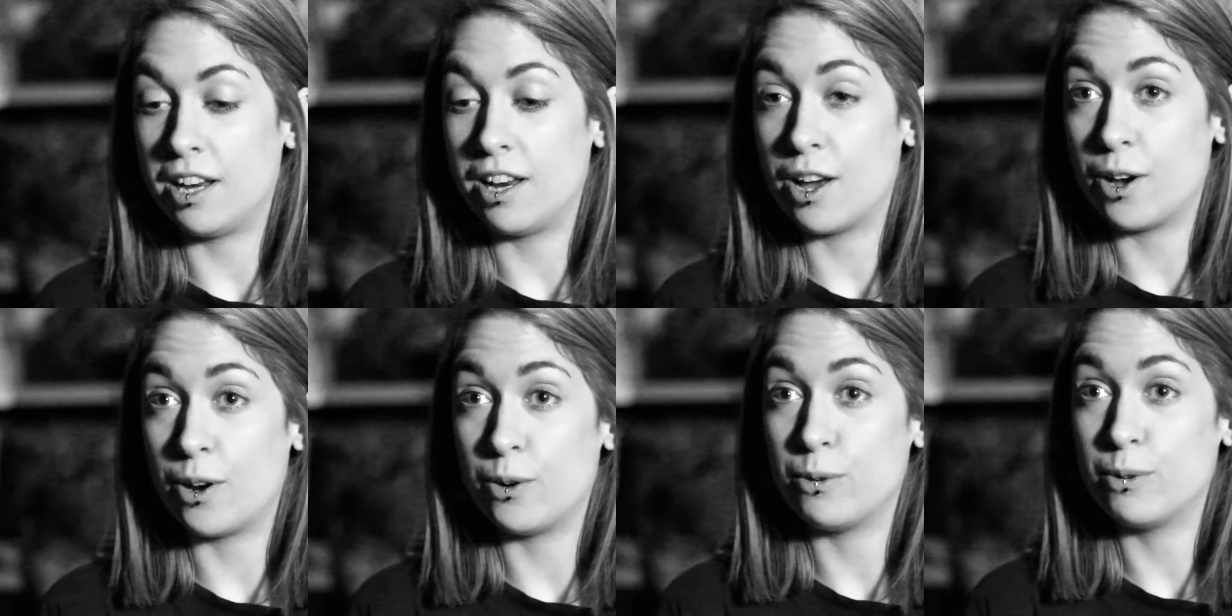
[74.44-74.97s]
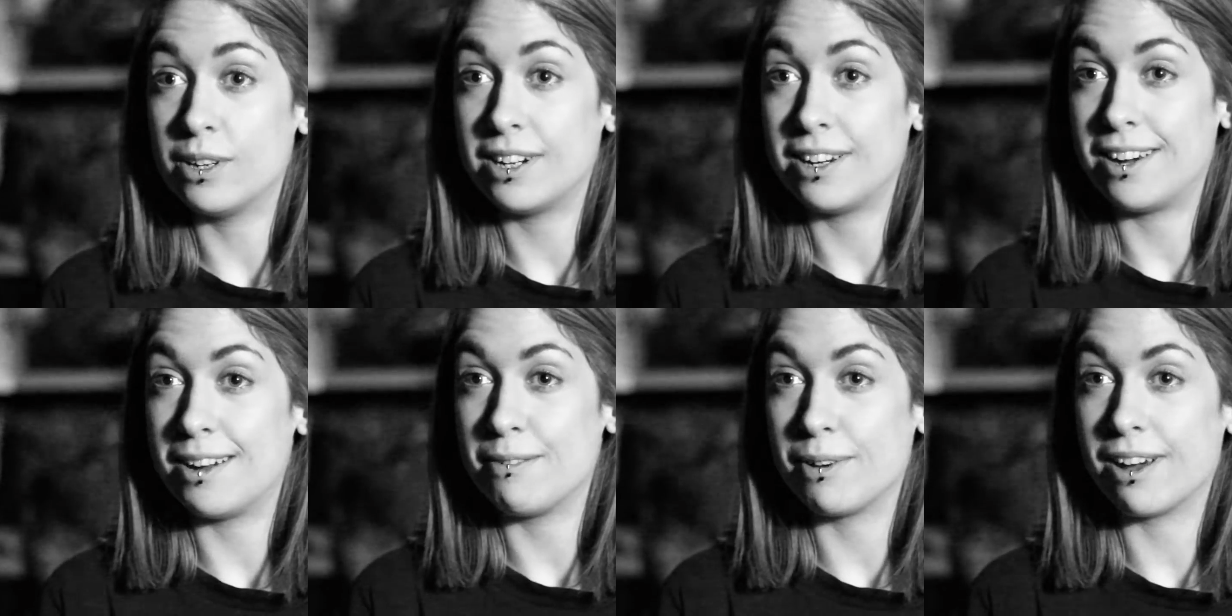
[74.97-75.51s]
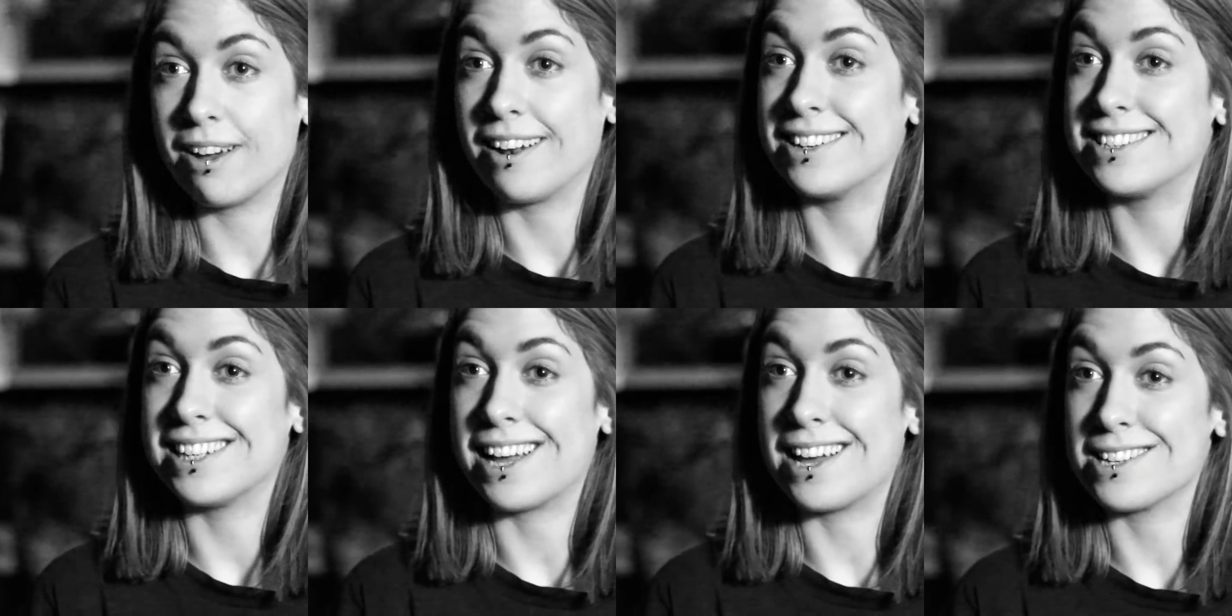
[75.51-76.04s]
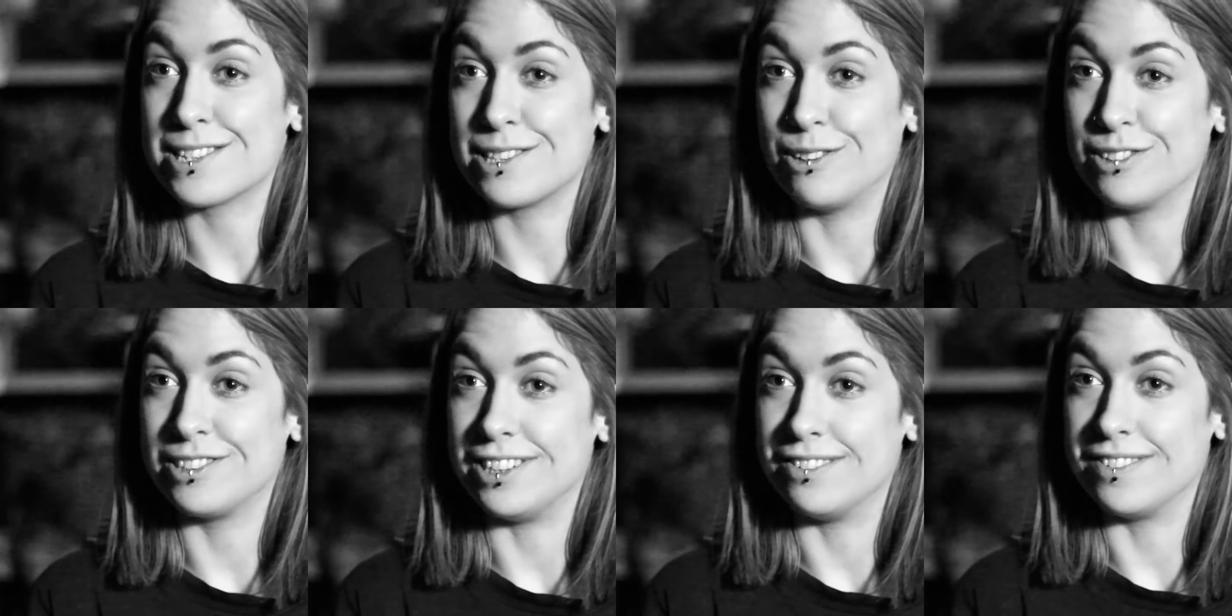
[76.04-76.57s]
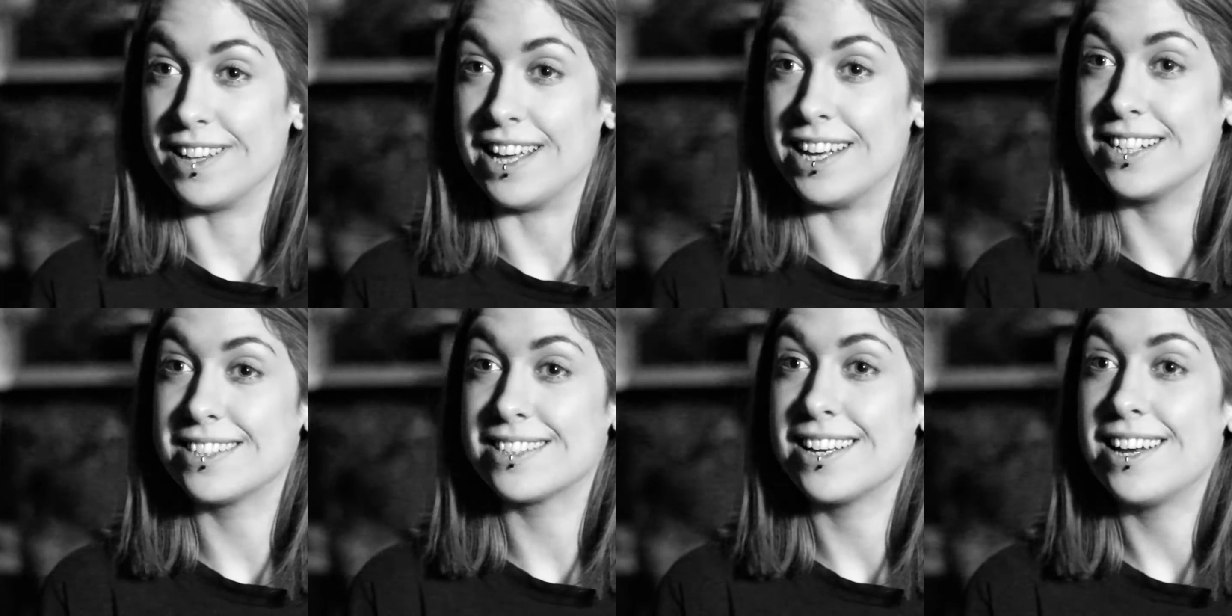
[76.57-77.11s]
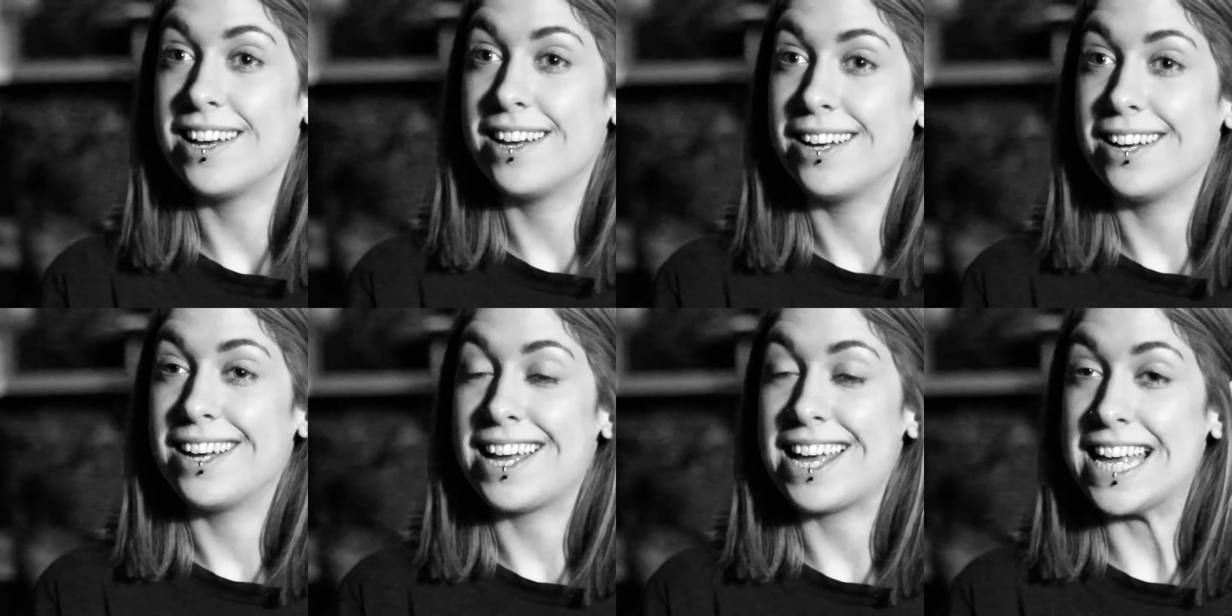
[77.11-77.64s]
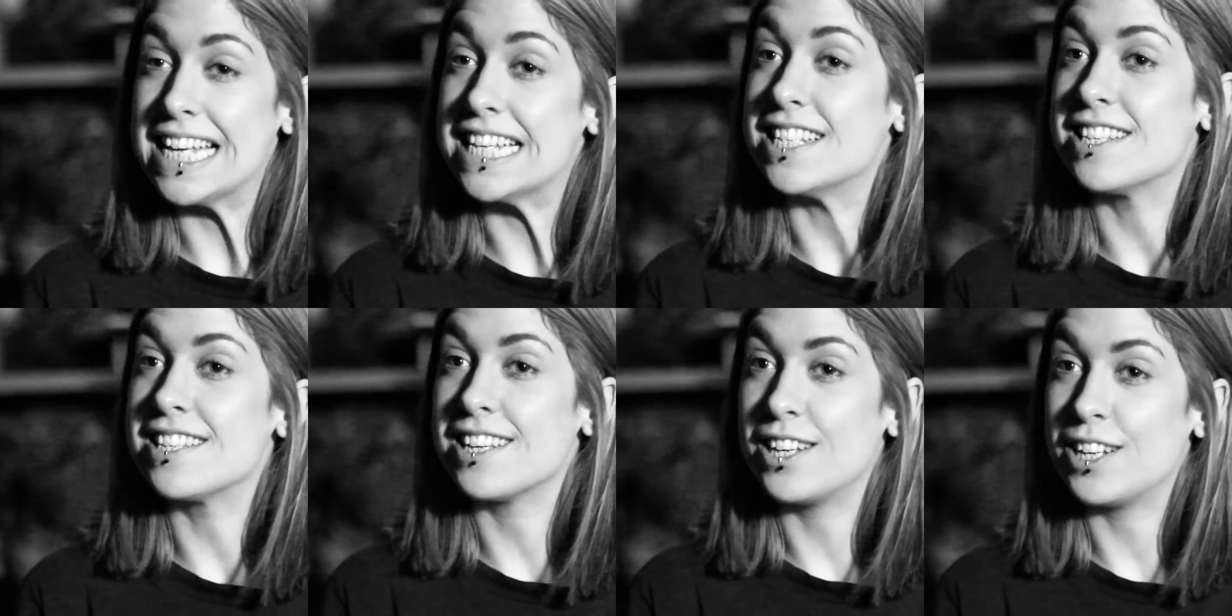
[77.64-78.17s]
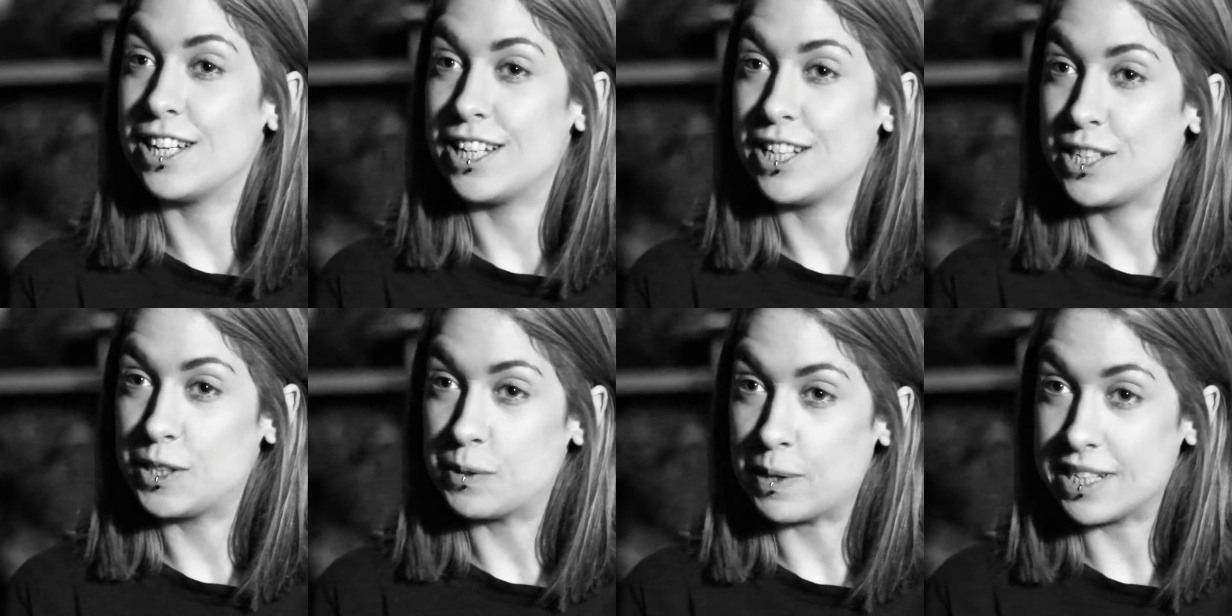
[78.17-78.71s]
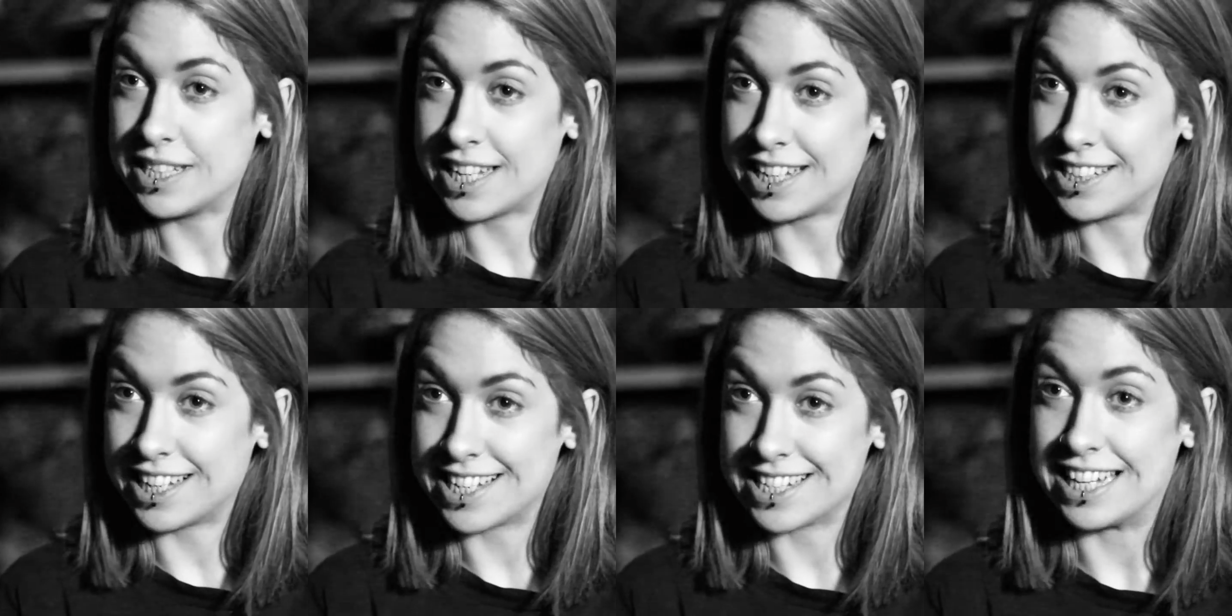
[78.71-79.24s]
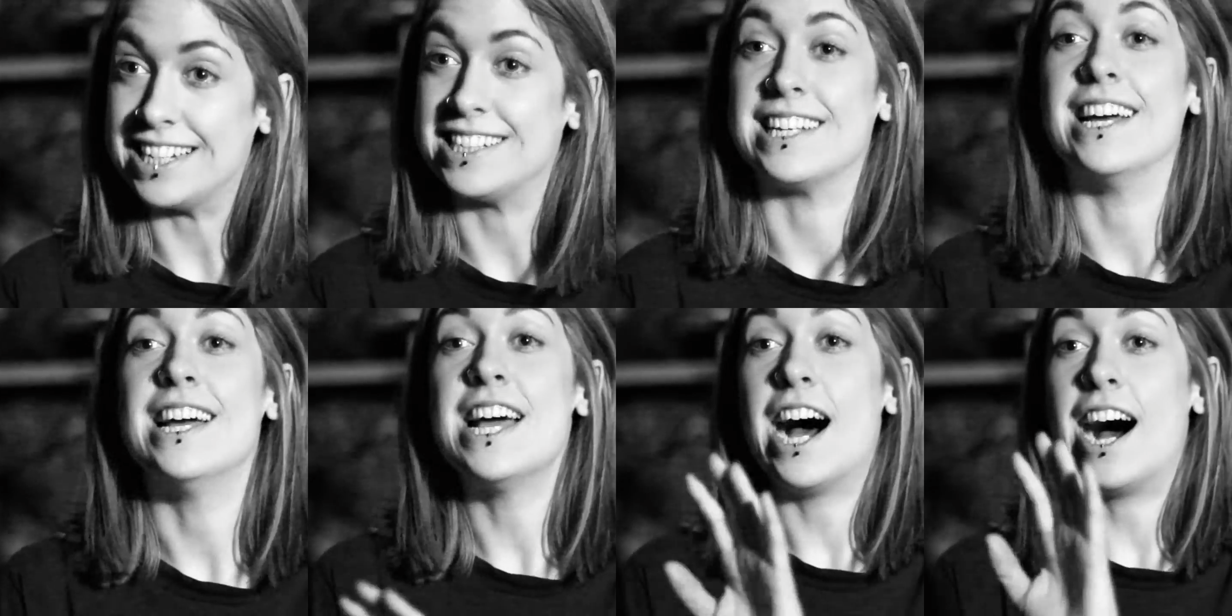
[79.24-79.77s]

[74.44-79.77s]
know I'm going to get slaughtered for this, is 28 Days Later.